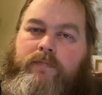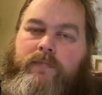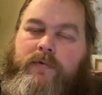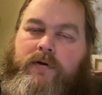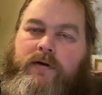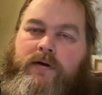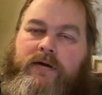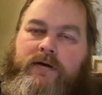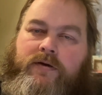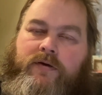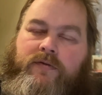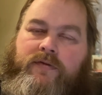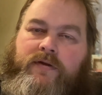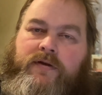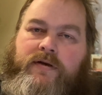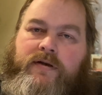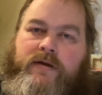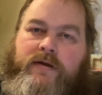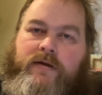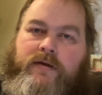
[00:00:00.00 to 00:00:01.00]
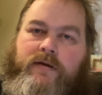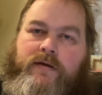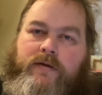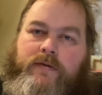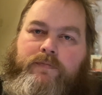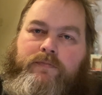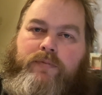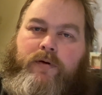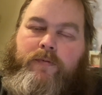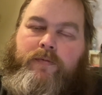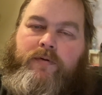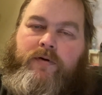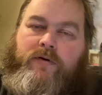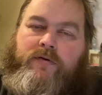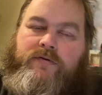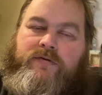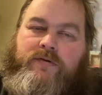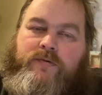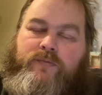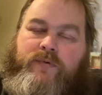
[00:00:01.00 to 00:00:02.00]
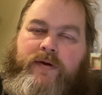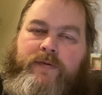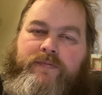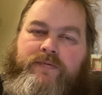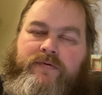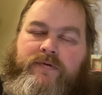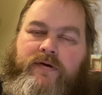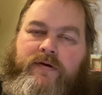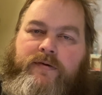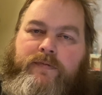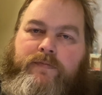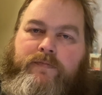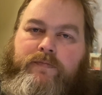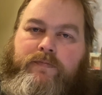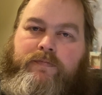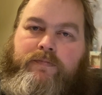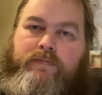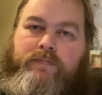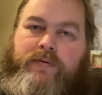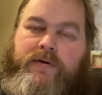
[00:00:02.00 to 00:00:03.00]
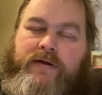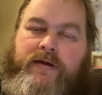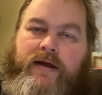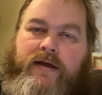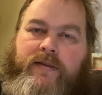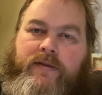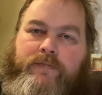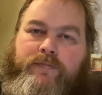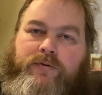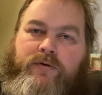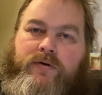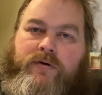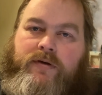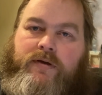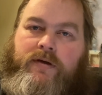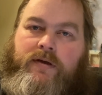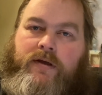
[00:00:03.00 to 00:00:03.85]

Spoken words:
click on the link, pop along to the website, pick out the book,